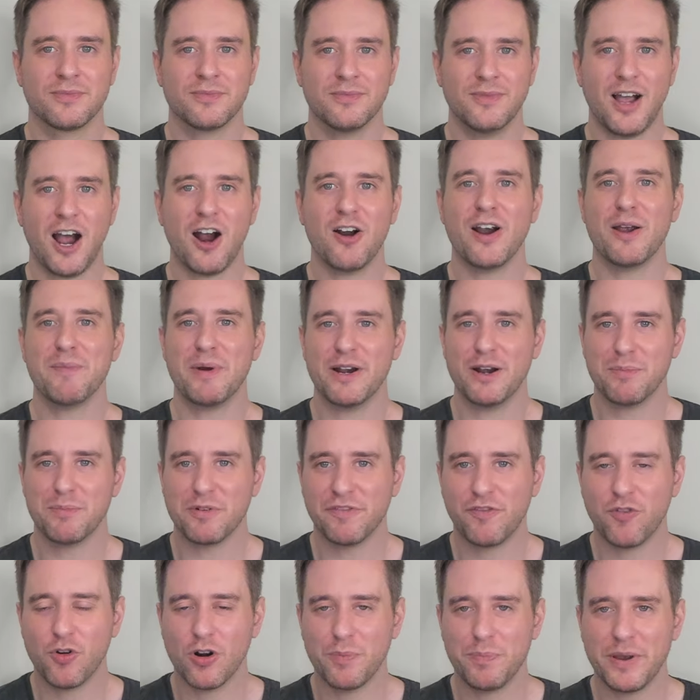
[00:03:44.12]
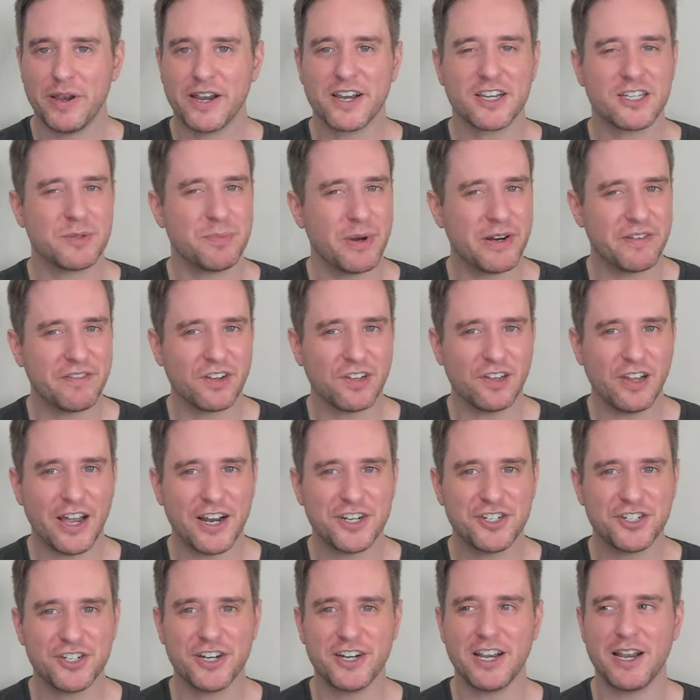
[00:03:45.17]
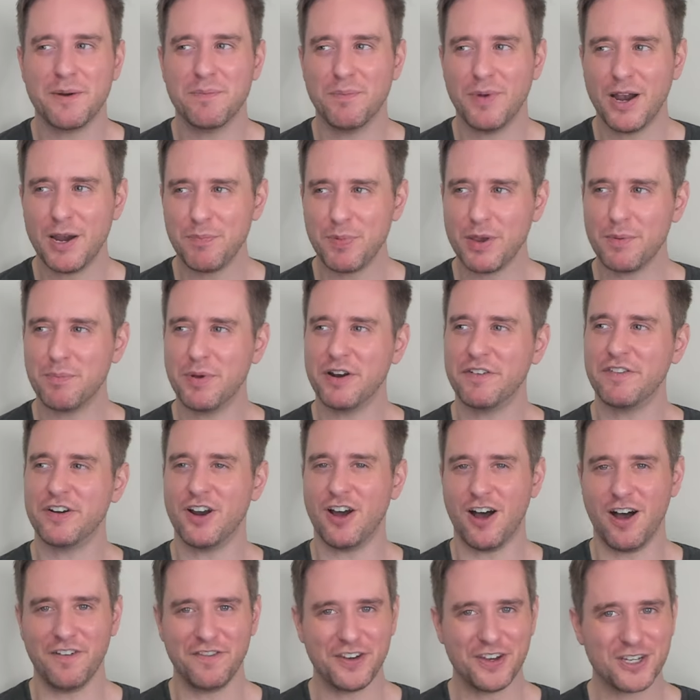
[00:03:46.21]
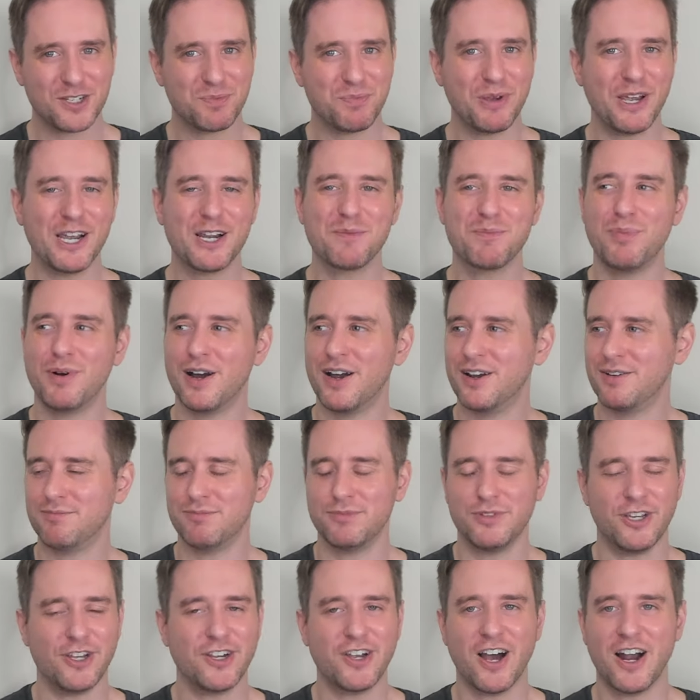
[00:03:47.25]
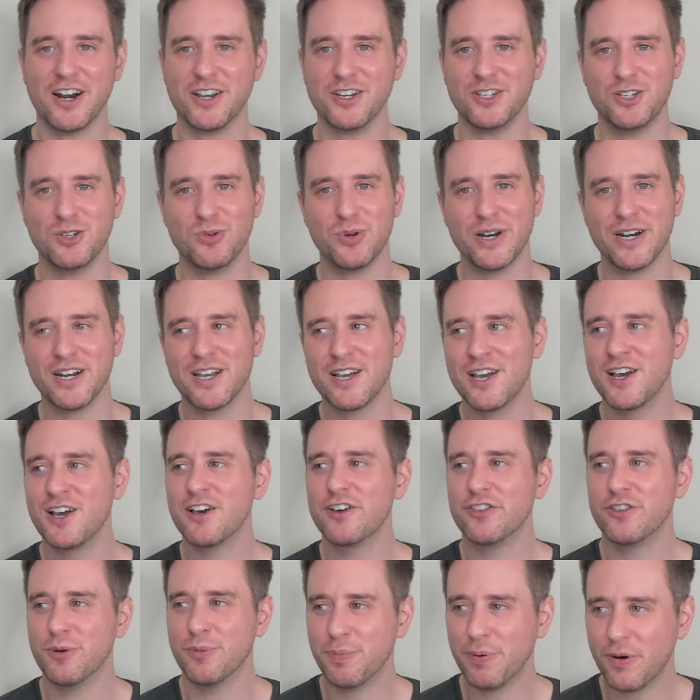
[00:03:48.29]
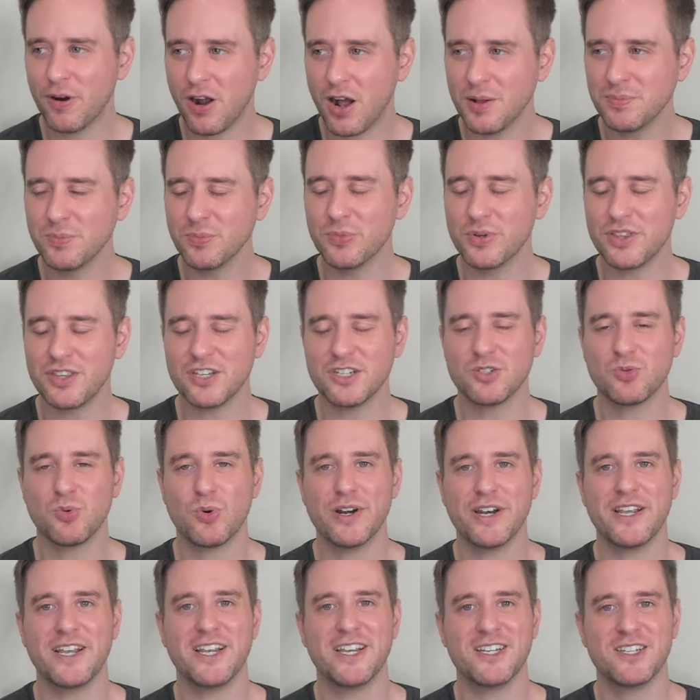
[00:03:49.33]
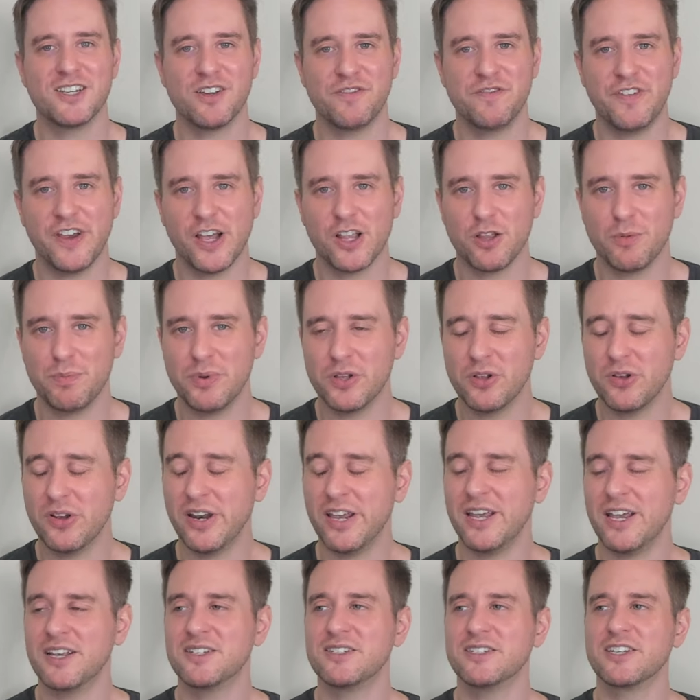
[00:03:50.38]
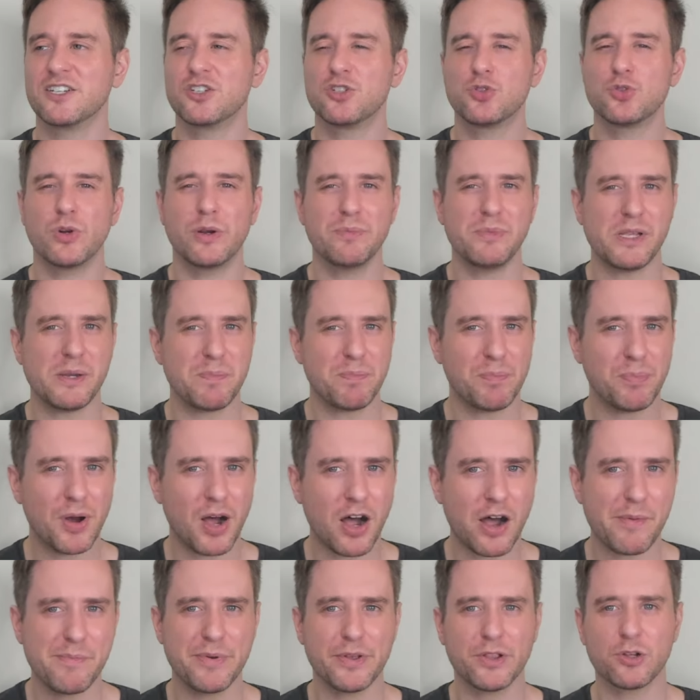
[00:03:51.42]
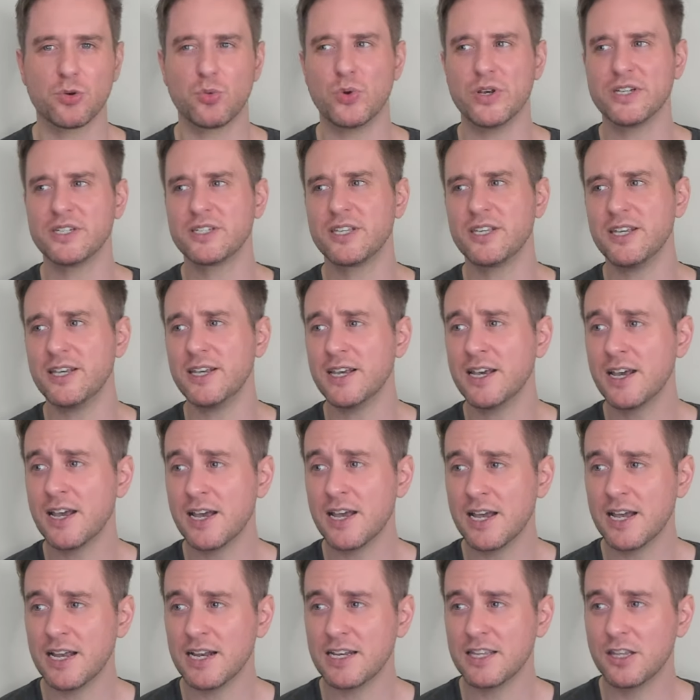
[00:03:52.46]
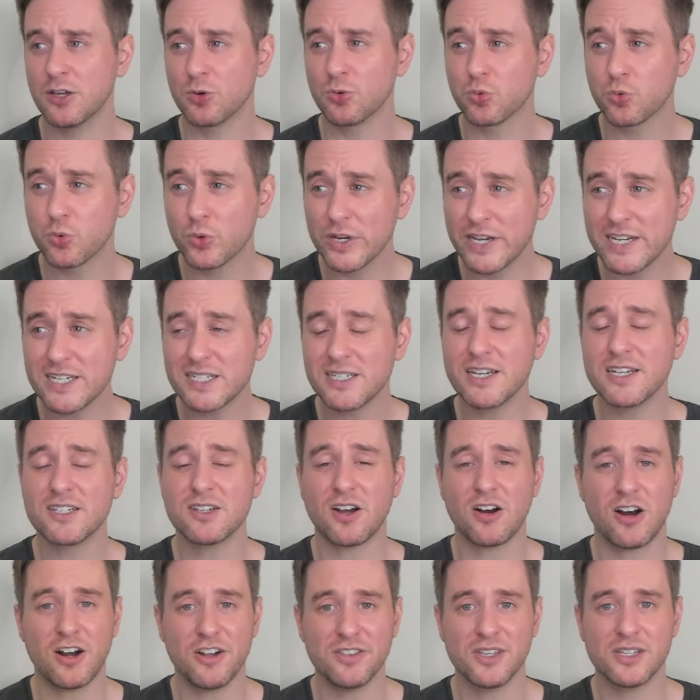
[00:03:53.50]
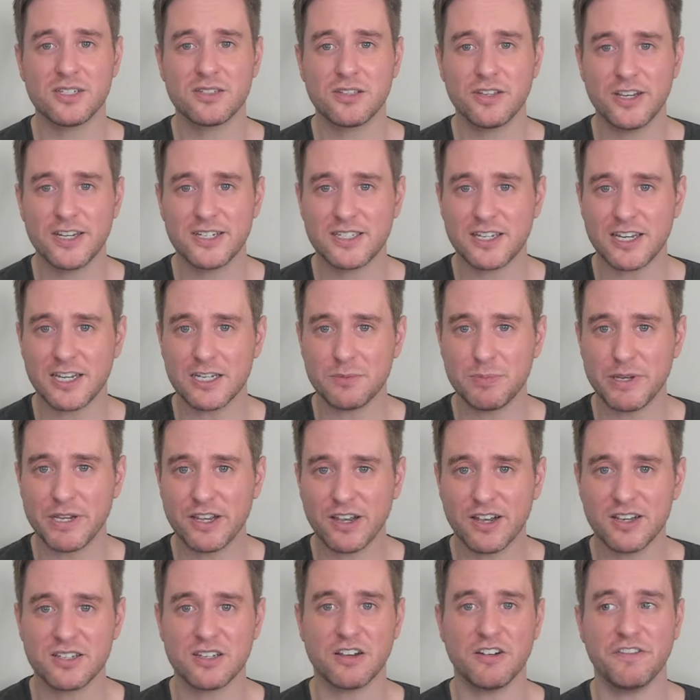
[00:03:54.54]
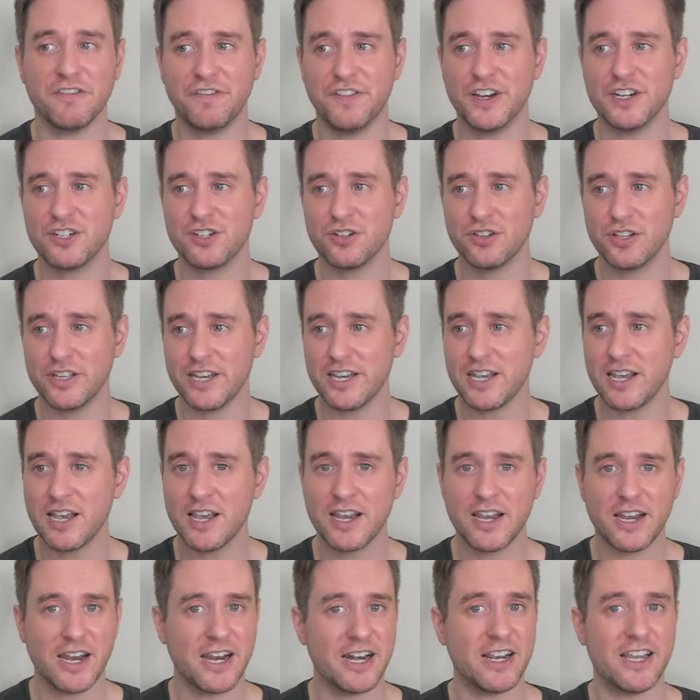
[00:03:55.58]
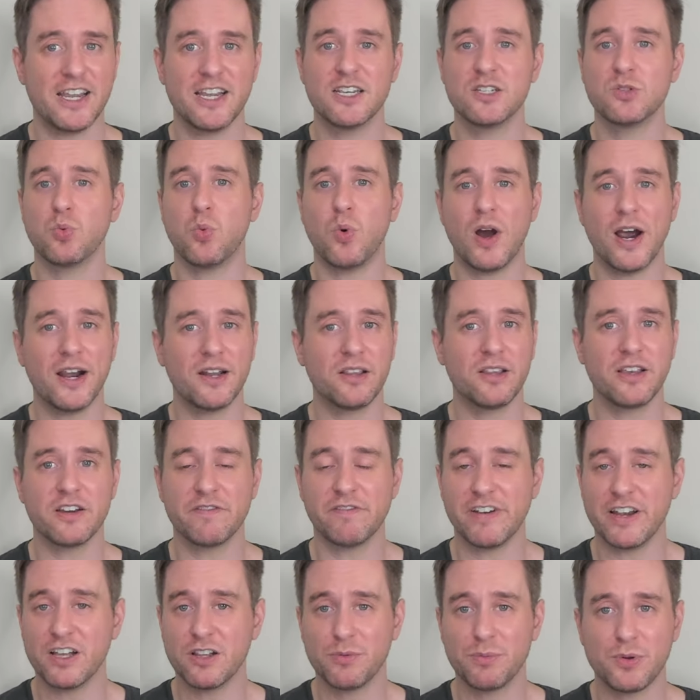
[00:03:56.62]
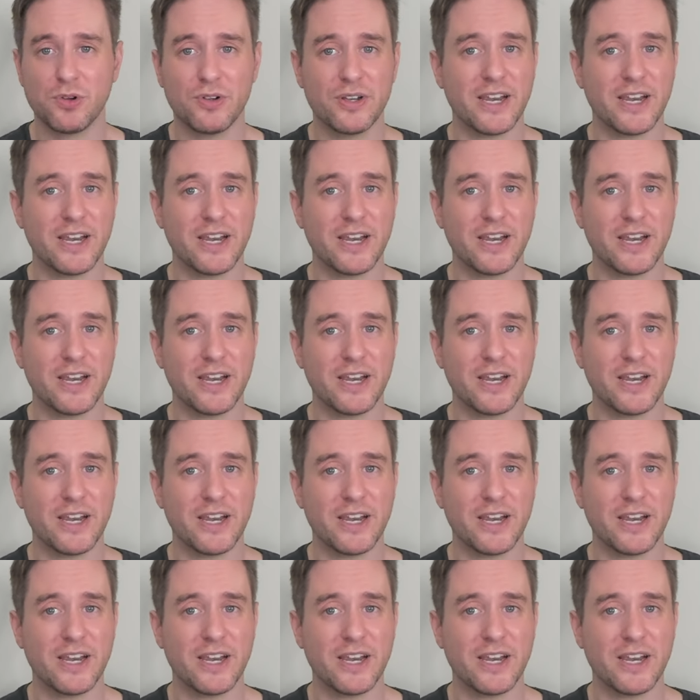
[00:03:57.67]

All right, my number four pick is a bit of a legend. It might be a bit of an obvious pick, but you gotta do it. The problem with this one is availability. It's an extremely popular whiskey. The reason it's on this list is because officially it is widely available.